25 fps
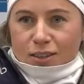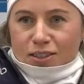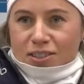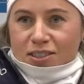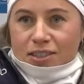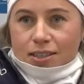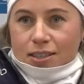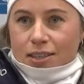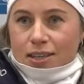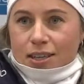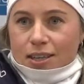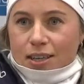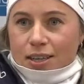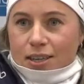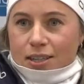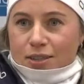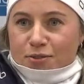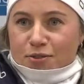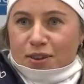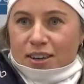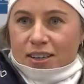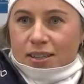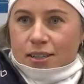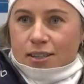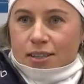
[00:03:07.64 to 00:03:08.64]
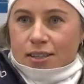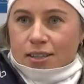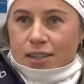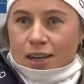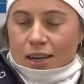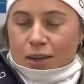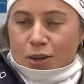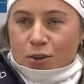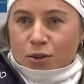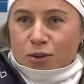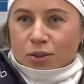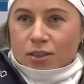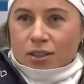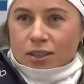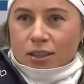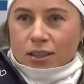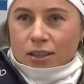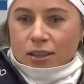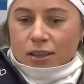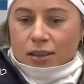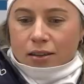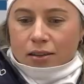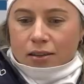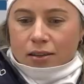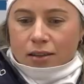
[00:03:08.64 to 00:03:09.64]
ski as fast as I could
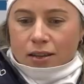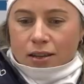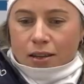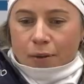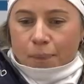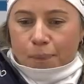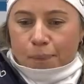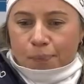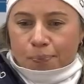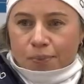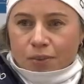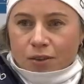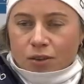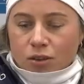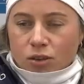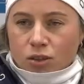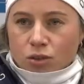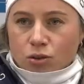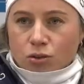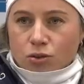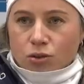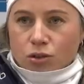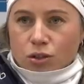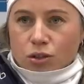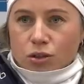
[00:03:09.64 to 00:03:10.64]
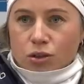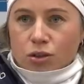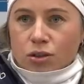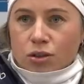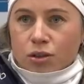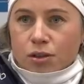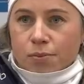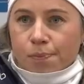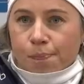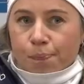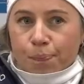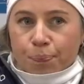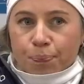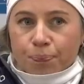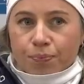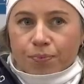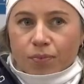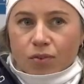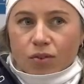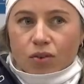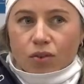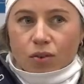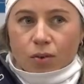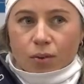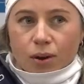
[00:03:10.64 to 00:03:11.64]
and shoot good.
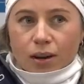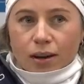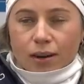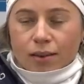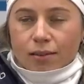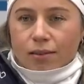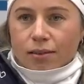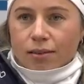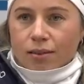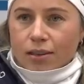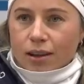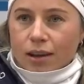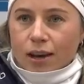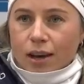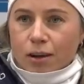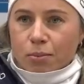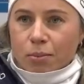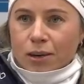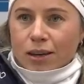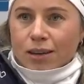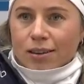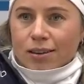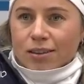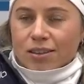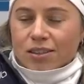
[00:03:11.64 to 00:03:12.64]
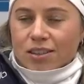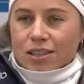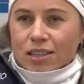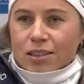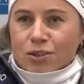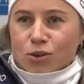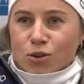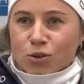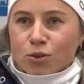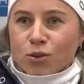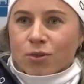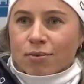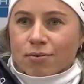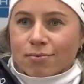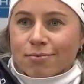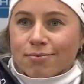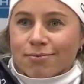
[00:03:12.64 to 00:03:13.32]
So I think I managed it good.